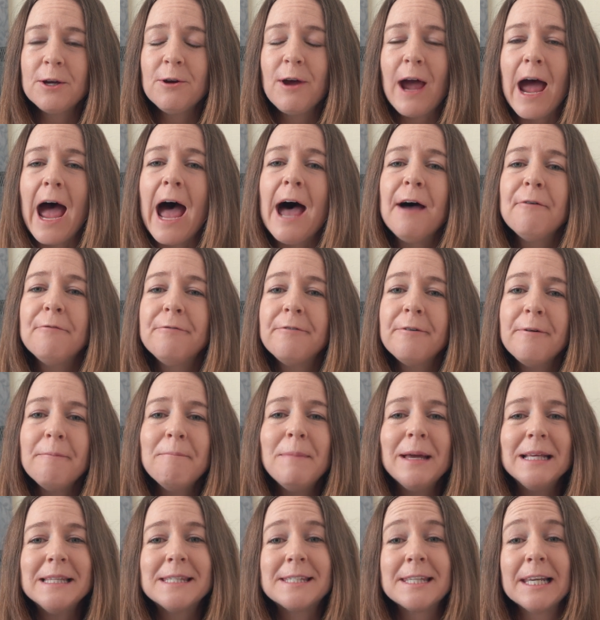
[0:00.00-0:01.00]
you have
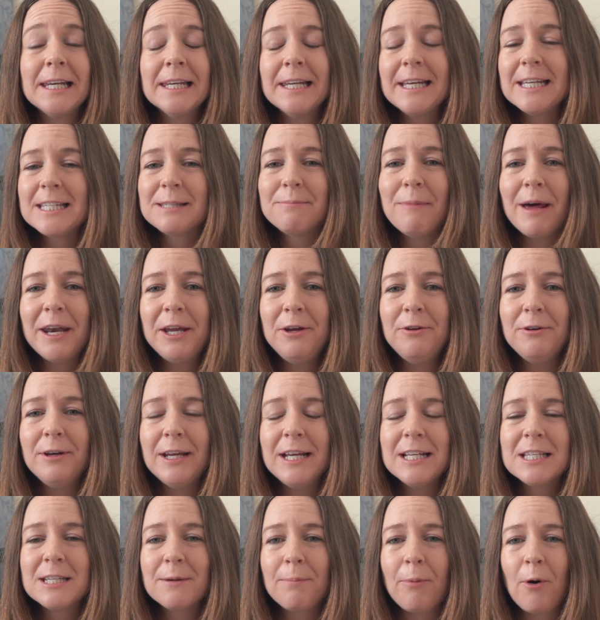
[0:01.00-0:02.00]
means the less money you
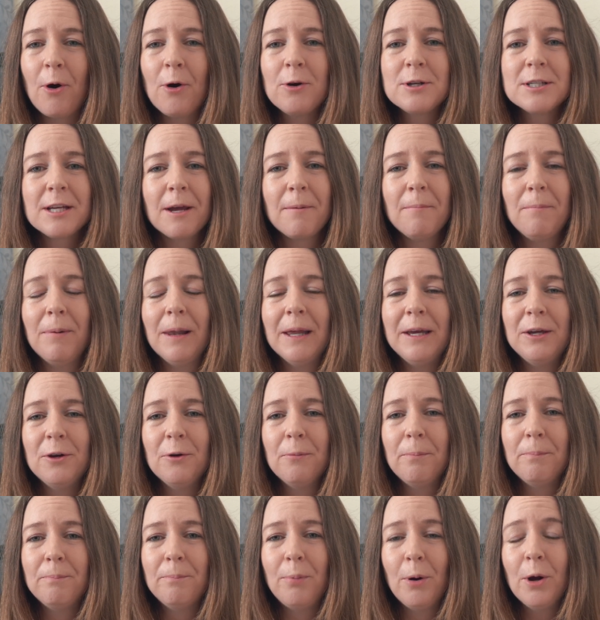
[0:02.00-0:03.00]
need to borrow to complete
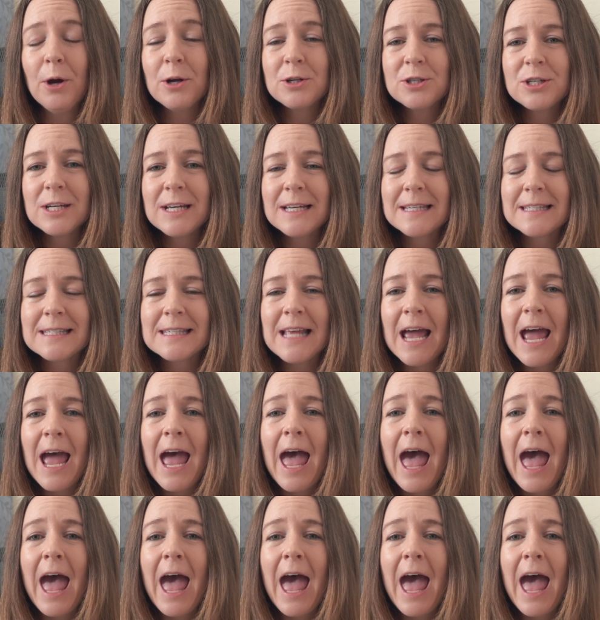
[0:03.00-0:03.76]
your purchase,